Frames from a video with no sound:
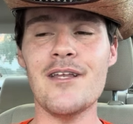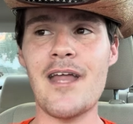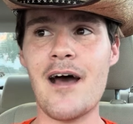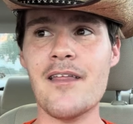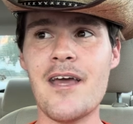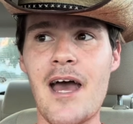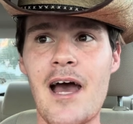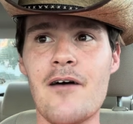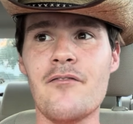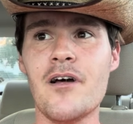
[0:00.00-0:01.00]
Now they
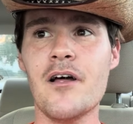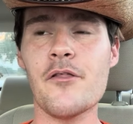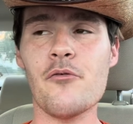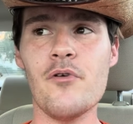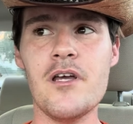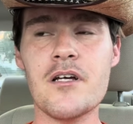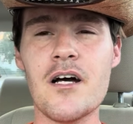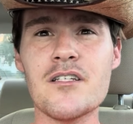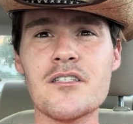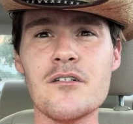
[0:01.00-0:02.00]
have three
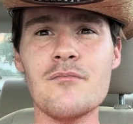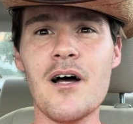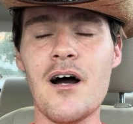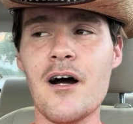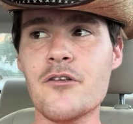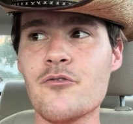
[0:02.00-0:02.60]
custom uh,